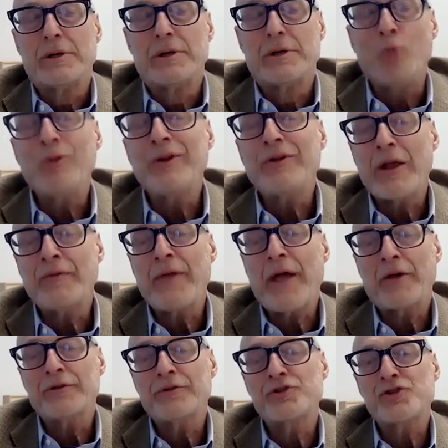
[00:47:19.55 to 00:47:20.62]
only ten
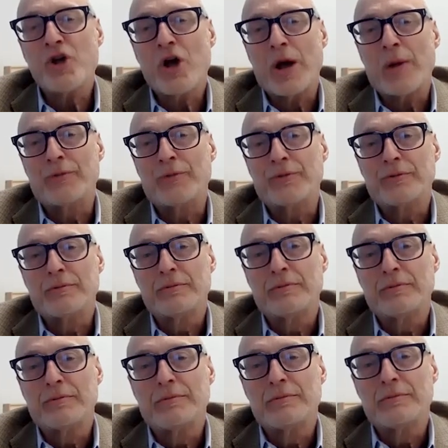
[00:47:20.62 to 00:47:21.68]
thousand jobs
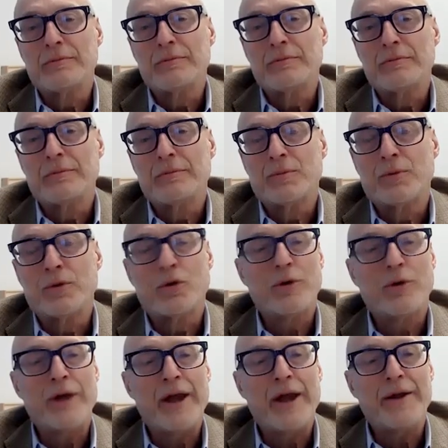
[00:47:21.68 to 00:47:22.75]
were
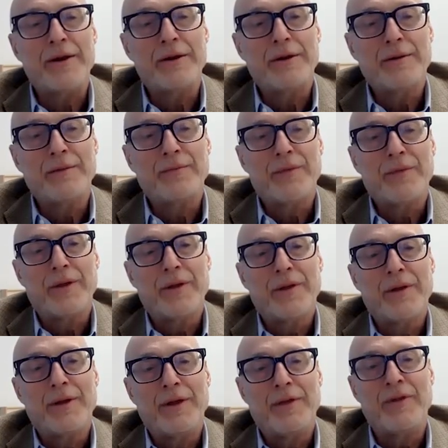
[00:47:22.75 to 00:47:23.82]
created
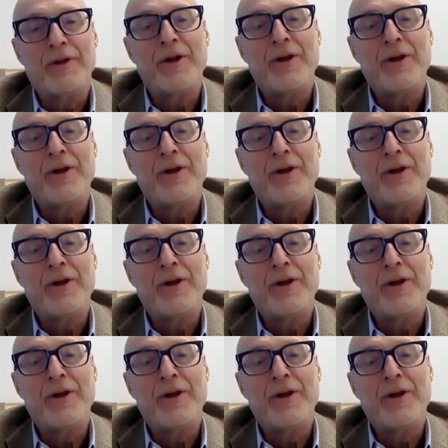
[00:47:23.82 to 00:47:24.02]
in the